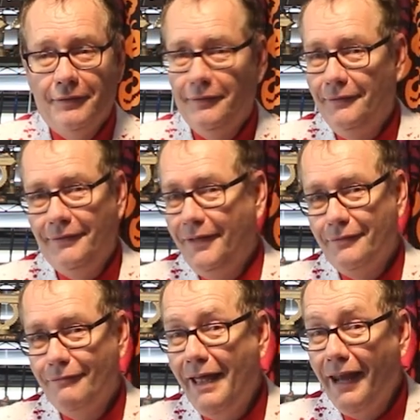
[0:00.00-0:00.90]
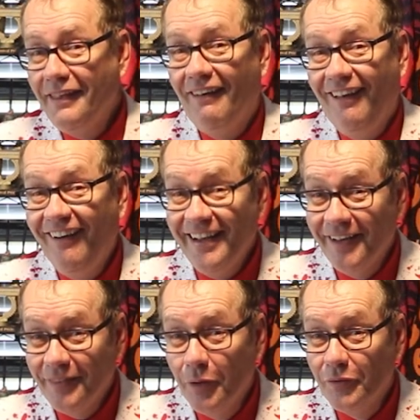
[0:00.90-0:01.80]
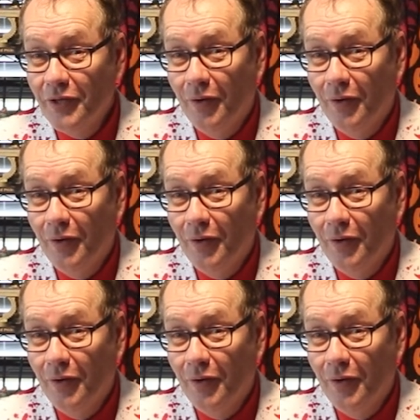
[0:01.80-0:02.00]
there's rarely a line at those